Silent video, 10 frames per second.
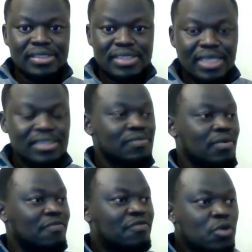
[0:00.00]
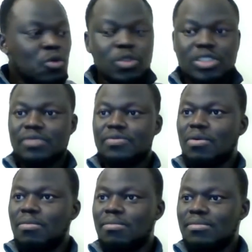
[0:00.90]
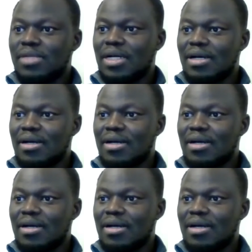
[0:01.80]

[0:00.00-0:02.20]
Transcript: tests from fruit, from